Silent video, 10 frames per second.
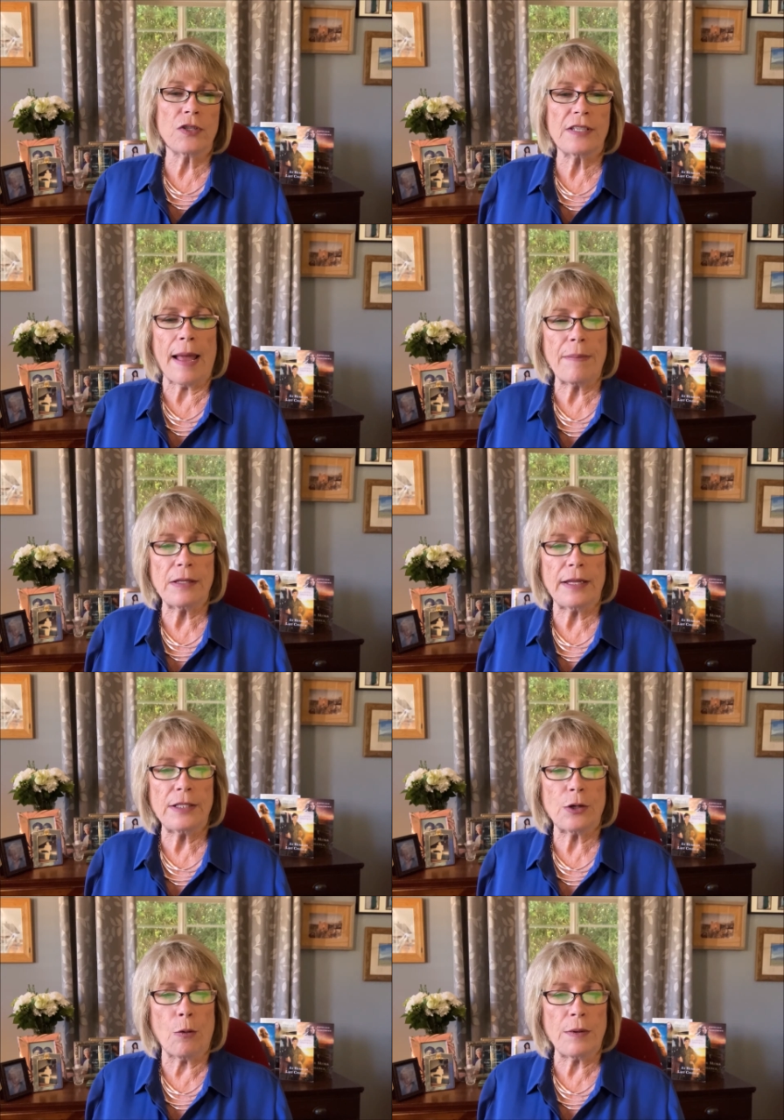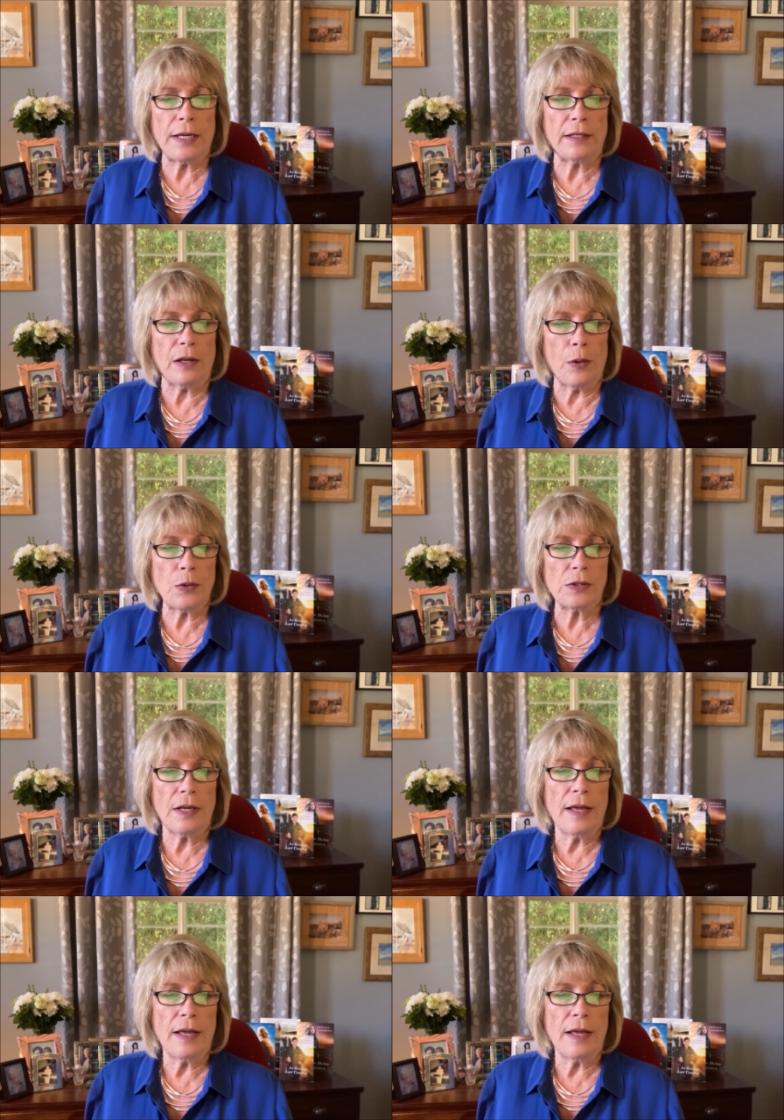snapping things open and closed.